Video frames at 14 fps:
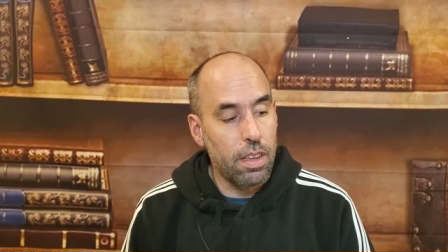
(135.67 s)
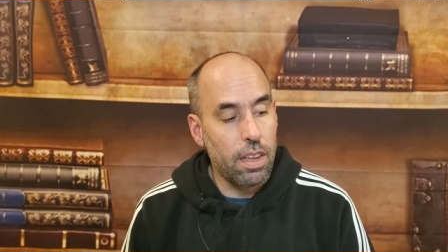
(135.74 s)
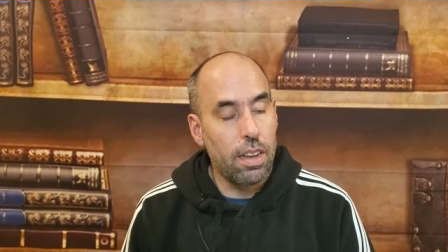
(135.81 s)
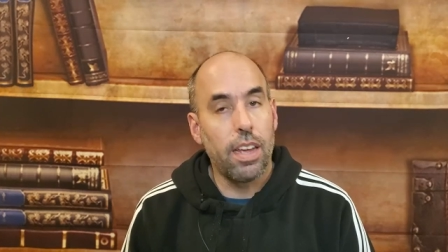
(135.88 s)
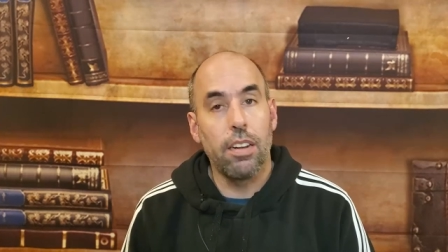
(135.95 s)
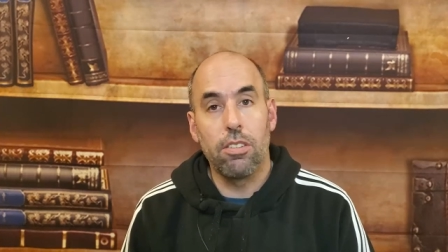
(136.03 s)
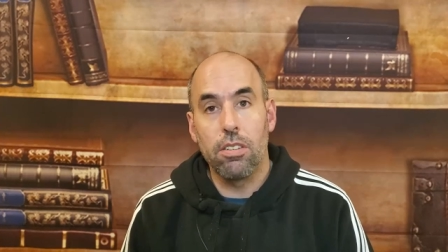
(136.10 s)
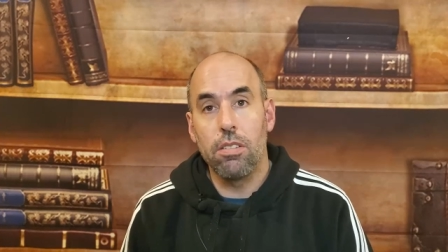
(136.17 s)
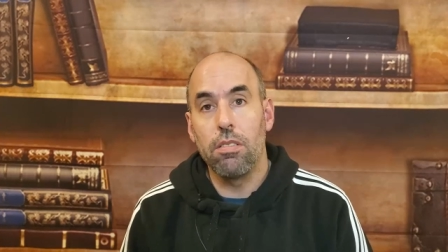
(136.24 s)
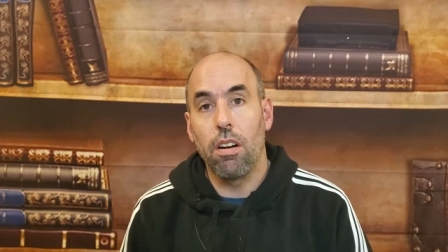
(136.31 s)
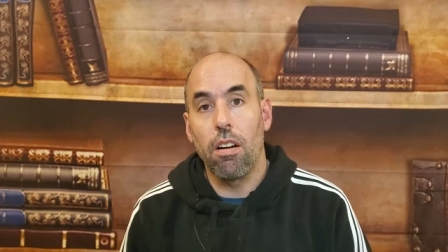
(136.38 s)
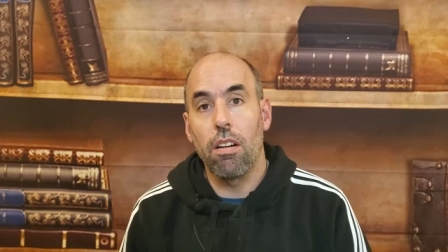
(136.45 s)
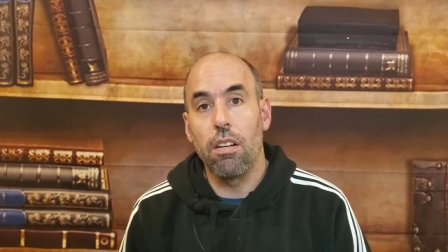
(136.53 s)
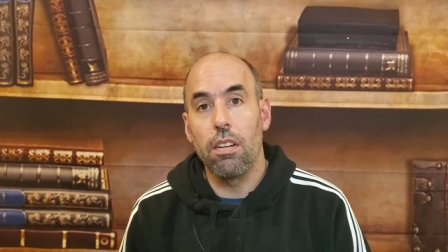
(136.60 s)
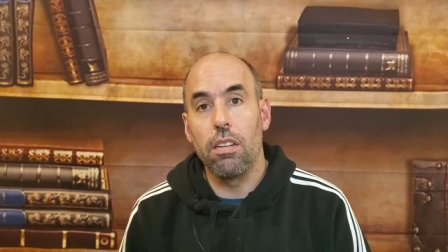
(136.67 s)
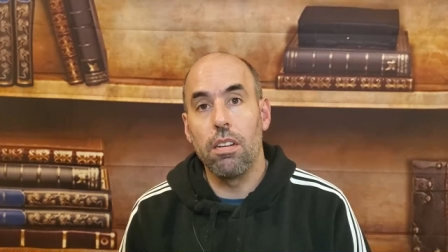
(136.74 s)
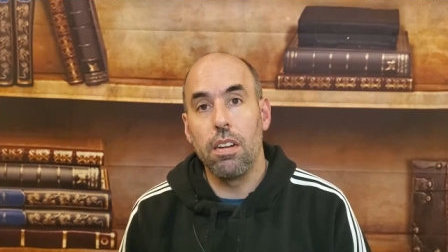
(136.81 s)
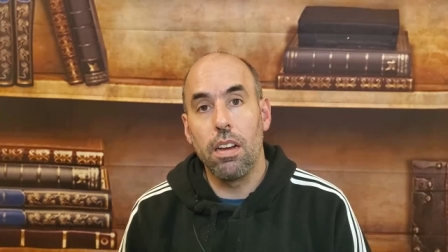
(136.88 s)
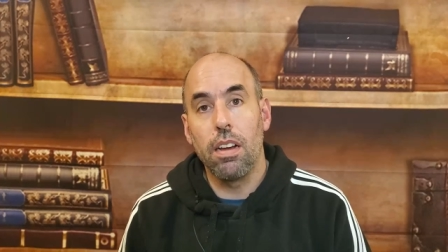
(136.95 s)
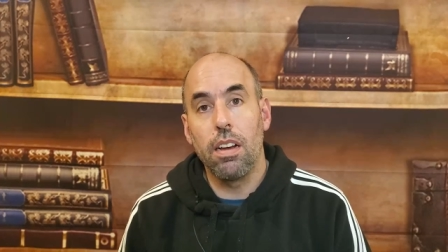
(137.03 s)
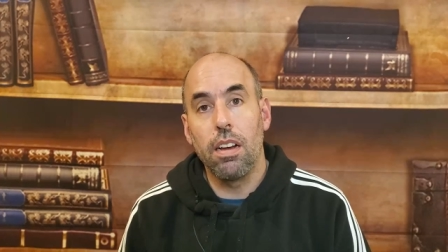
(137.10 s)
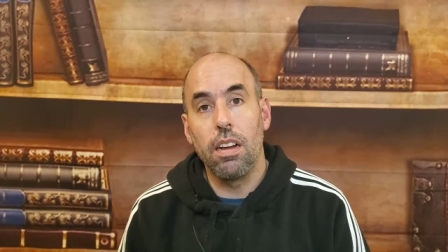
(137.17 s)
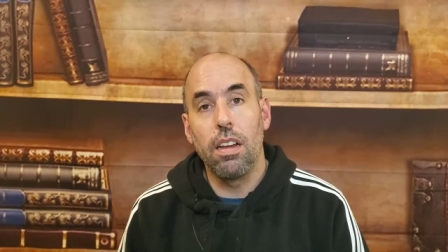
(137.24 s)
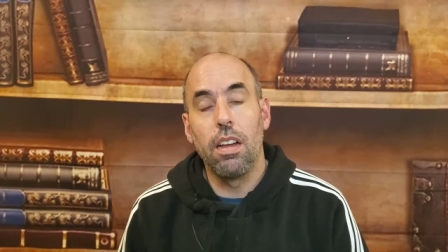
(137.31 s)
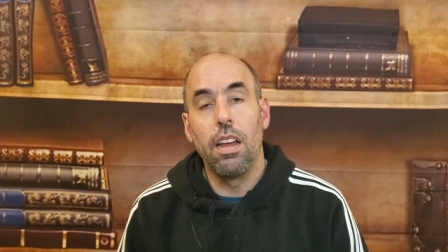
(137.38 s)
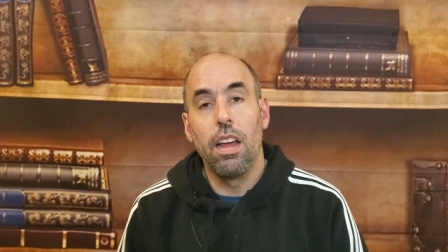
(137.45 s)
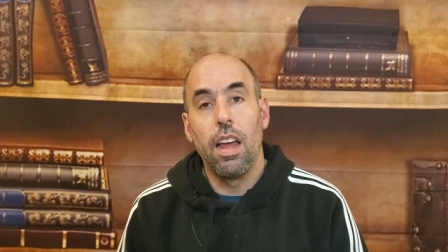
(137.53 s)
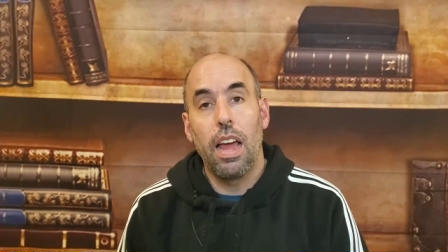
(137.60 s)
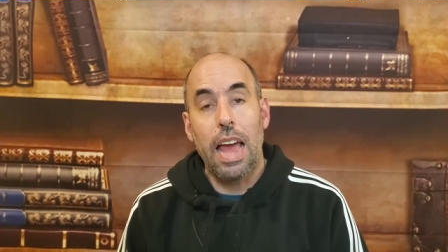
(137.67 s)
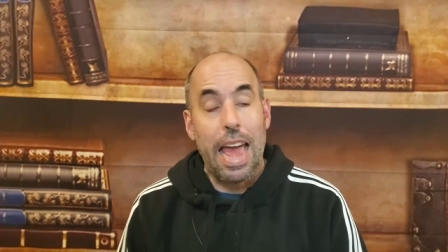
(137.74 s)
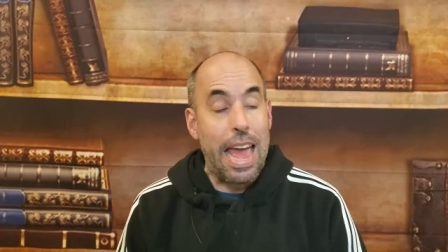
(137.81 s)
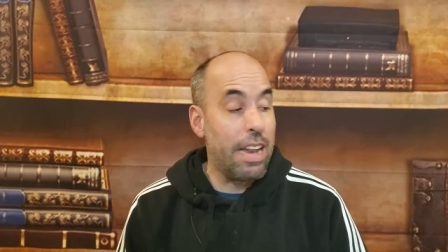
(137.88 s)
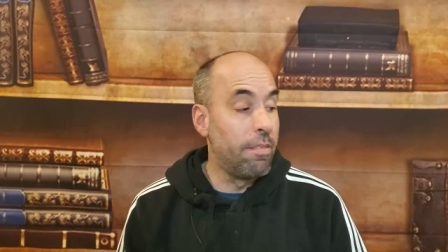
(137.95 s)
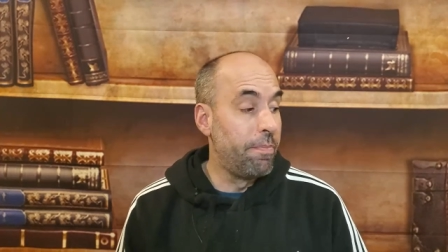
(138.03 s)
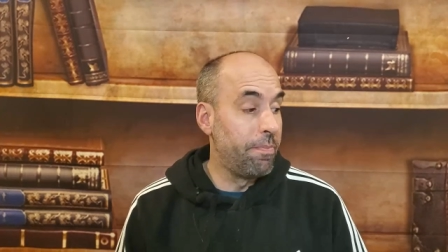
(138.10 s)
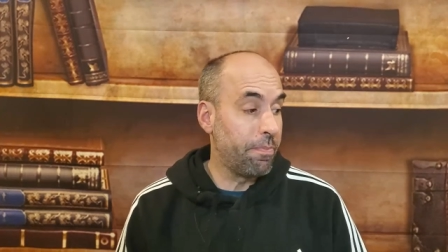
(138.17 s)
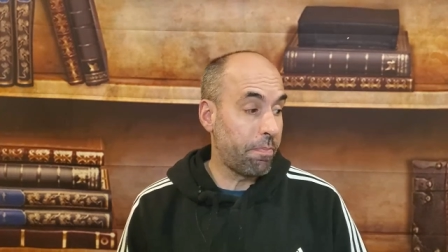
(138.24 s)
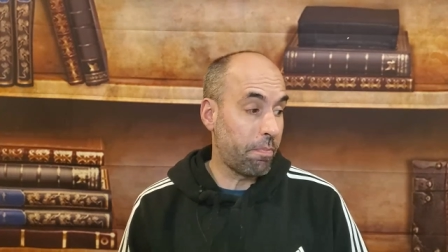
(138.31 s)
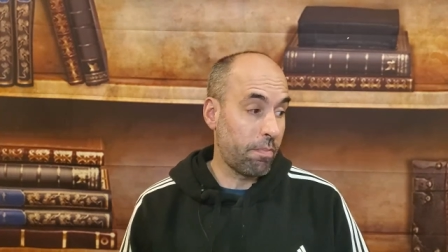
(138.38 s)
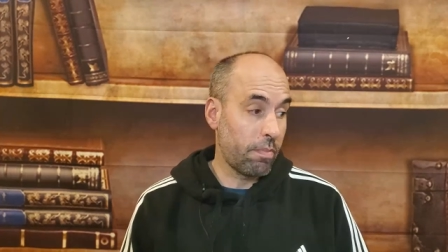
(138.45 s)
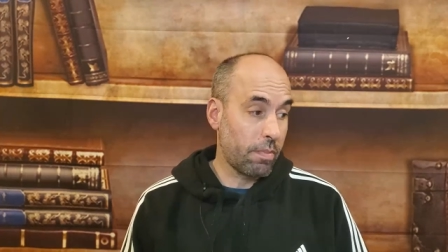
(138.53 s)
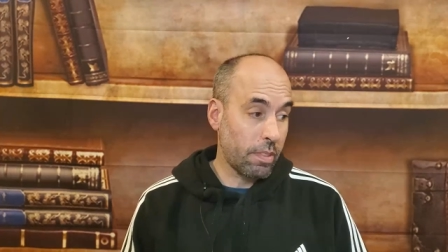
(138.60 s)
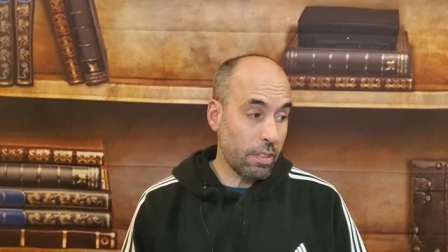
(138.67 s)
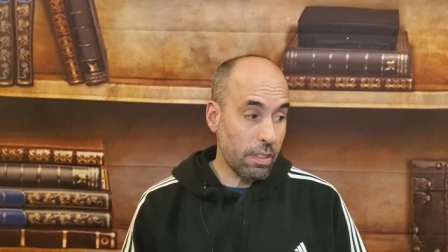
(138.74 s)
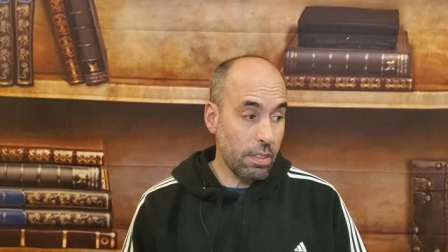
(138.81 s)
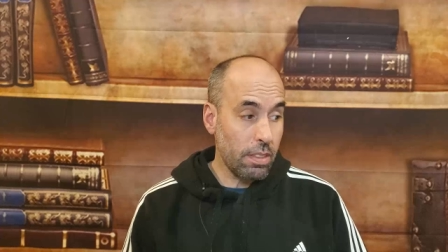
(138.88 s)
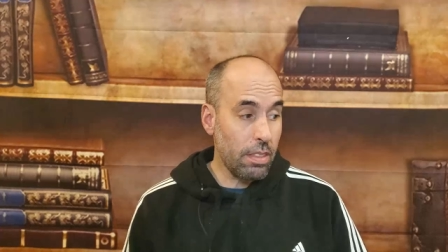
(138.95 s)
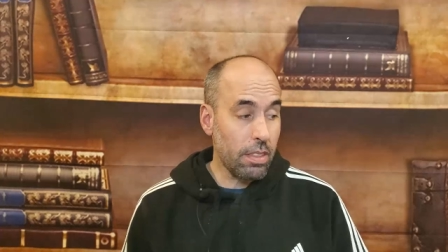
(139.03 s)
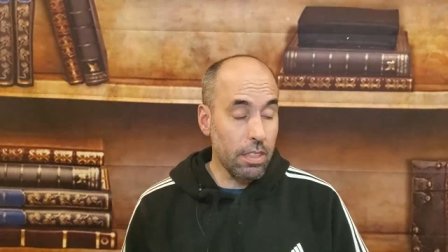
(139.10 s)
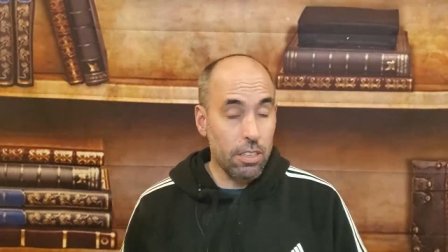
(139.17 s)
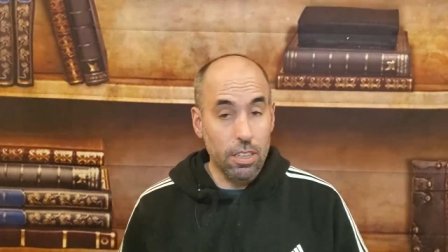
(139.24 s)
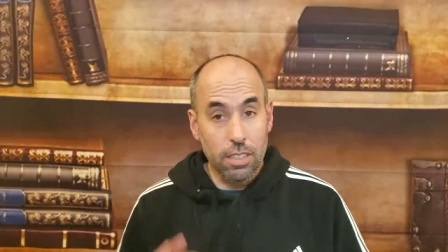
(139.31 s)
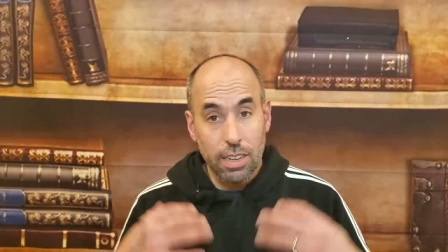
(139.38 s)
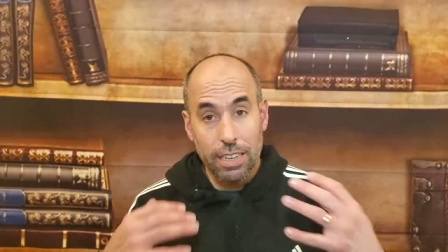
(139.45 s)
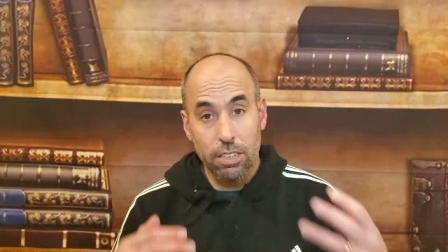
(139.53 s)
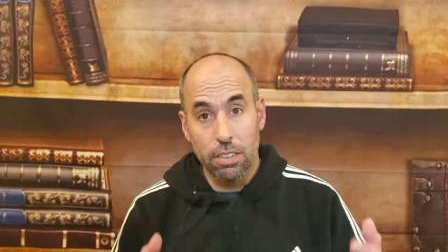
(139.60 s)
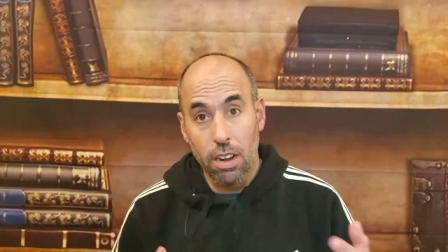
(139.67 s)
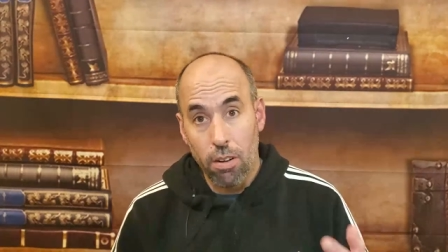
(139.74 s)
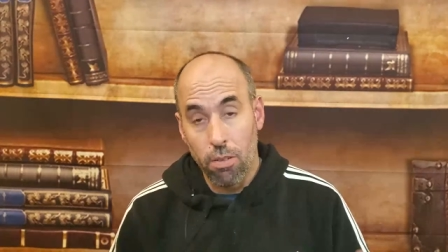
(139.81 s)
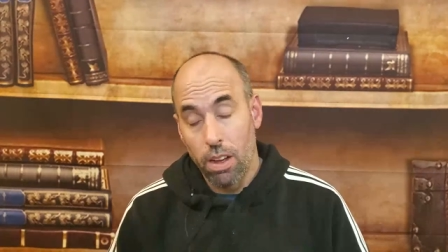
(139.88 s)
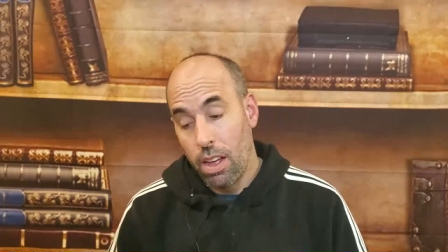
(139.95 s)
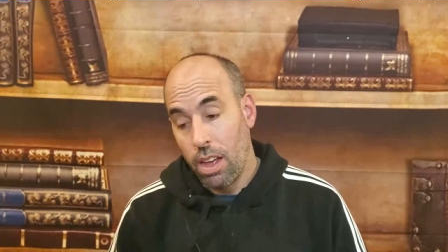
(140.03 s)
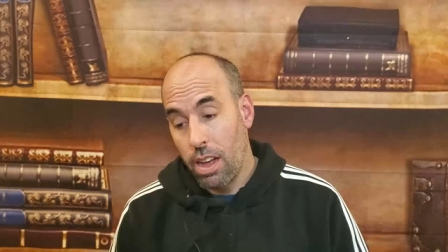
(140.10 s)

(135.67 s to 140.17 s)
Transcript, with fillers: it hits you hard. and just to let you know,